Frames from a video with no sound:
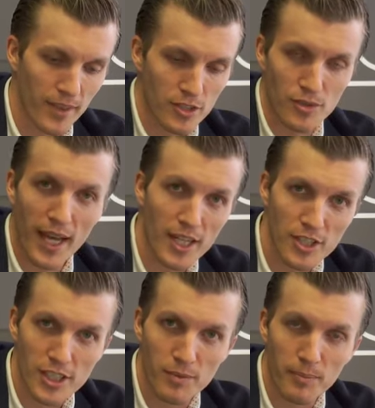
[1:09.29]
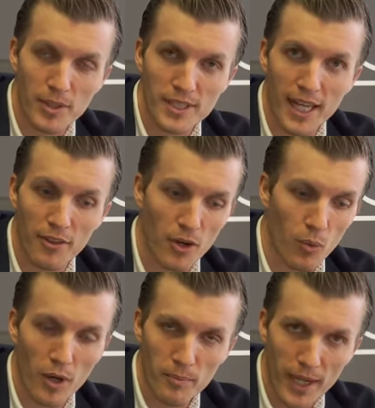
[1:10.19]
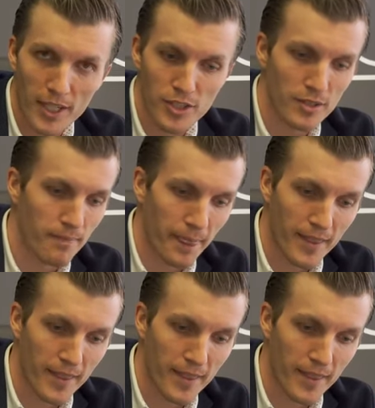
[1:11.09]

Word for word: strategies, we put together a one pager,